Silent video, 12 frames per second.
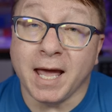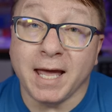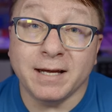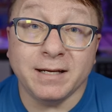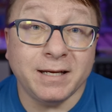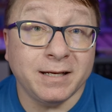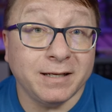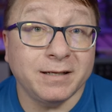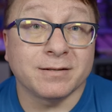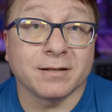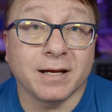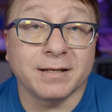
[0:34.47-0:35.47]
and it
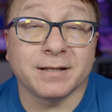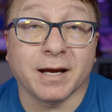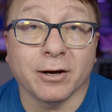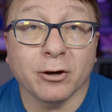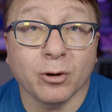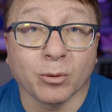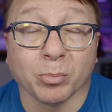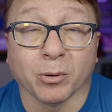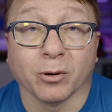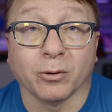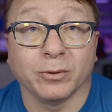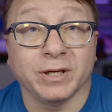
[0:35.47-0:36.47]
is less error
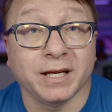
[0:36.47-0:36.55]
prone